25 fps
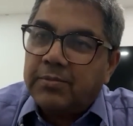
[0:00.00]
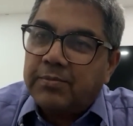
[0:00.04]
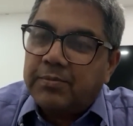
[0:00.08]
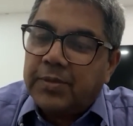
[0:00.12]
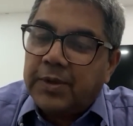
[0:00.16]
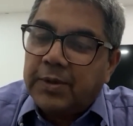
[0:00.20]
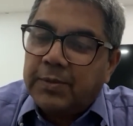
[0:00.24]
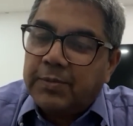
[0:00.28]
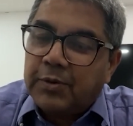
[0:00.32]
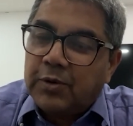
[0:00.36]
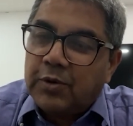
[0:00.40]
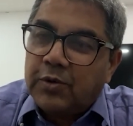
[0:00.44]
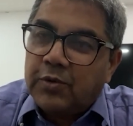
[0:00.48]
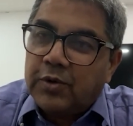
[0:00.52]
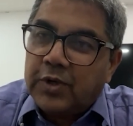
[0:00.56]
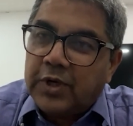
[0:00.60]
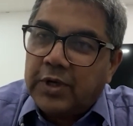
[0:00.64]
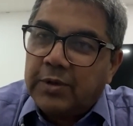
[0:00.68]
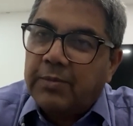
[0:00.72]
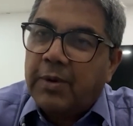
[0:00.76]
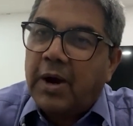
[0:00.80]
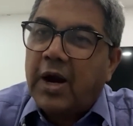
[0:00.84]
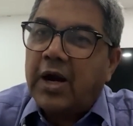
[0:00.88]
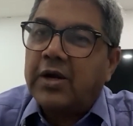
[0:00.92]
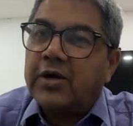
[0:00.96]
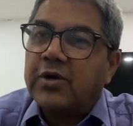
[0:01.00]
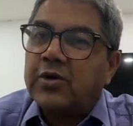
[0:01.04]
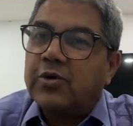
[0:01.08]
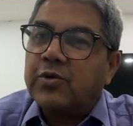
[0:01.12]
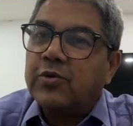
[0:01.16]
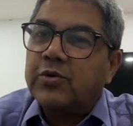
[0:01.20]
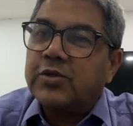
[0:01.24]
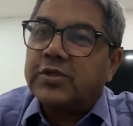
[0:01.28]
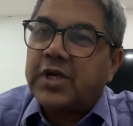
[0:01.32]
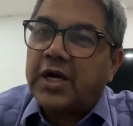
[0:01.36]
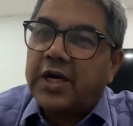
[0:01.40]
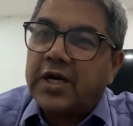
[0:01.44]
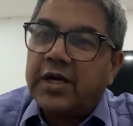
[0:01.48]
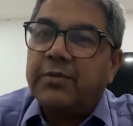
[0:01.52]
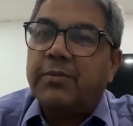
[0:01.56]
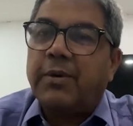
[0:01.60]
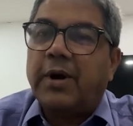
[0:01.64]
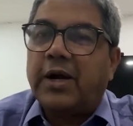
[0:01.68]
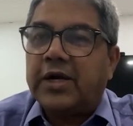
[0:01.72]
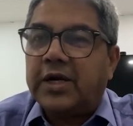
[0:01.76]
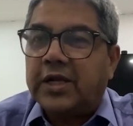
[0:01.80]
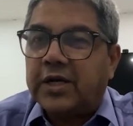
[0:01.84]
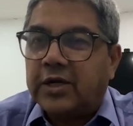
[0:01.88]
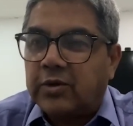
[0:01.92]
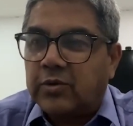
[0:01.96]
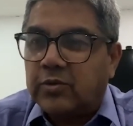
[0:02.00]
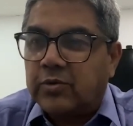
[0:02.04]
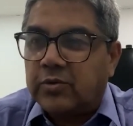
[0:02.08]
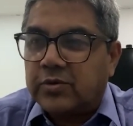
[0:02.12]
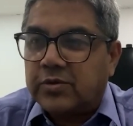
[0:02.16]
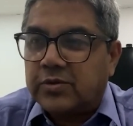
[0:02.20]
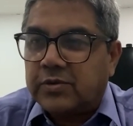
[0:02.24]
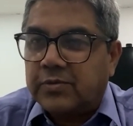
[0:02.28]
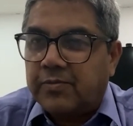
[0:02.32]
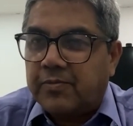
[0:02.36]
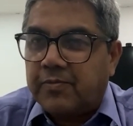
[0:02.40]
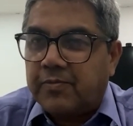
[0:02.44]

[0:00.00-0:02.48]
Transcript: people who demand goods are demanding goods.